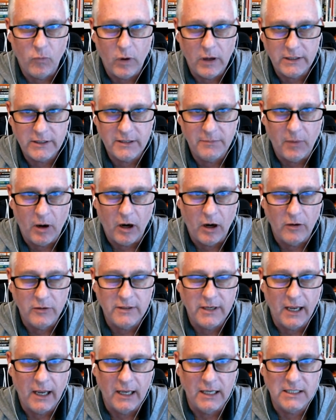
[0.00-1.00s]
what Tomorrow
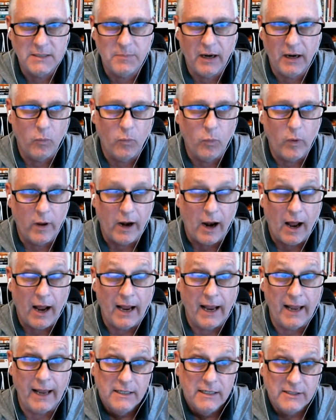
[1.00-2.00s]
does, but when
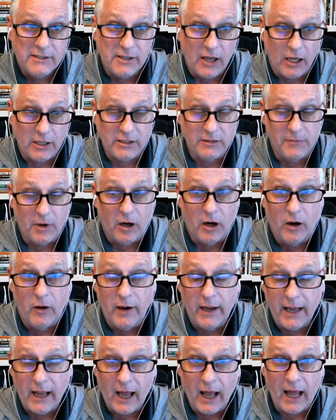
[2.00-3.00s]
I saw Tomorrow
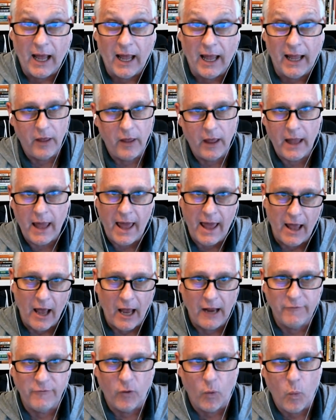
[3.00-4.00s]

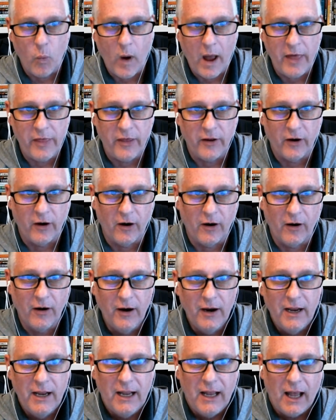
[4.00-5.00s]
AI for weather,
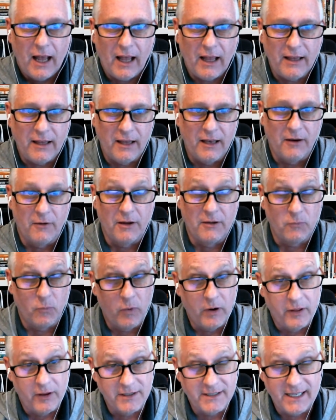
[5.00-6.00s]

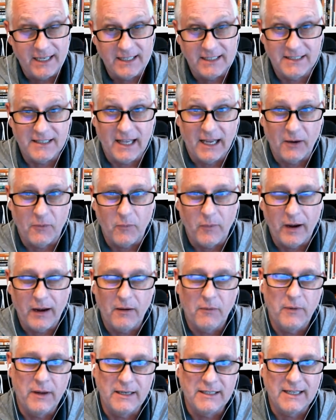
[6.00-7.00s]
one of those things is like, what,
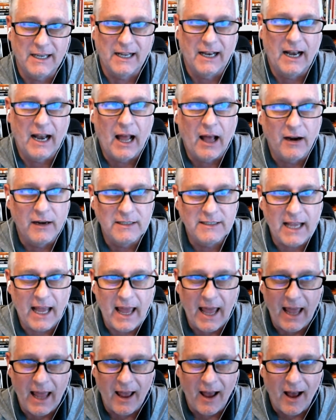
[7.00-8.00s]
wait a second, how does
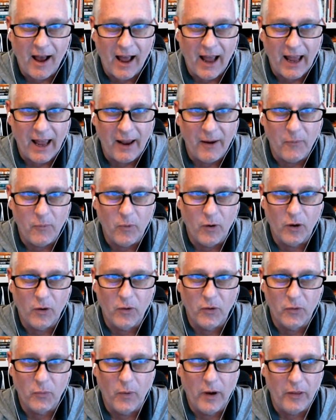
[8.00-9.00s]
AI work
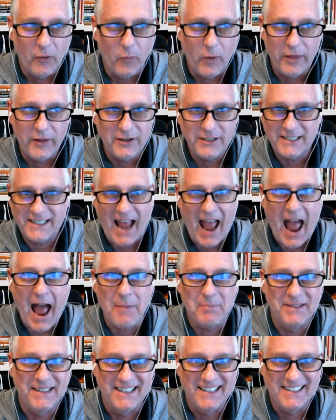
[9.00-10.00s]
with weather? Weather just
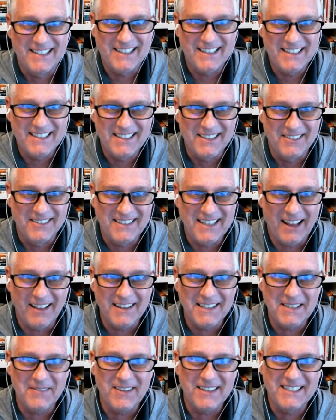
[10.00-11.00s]
happens. So tell
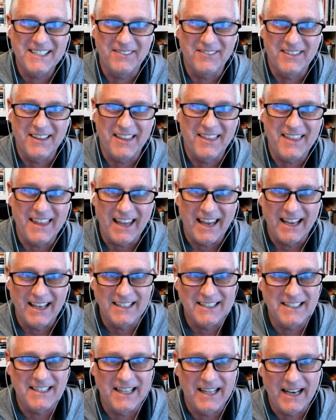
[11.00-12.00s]
us about some of the
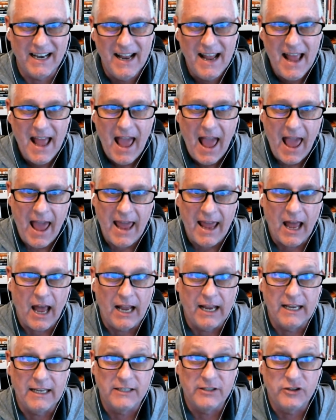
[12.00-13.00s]
things that
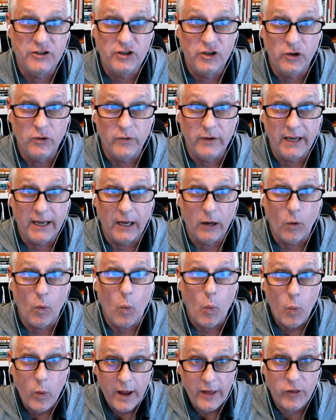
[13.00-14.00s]
AI is doing
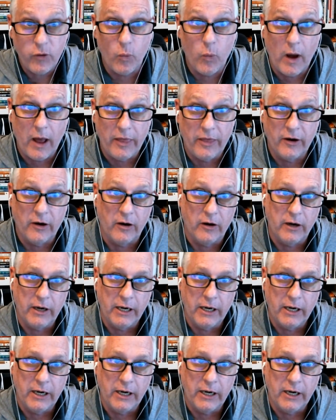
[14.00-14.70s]
with weather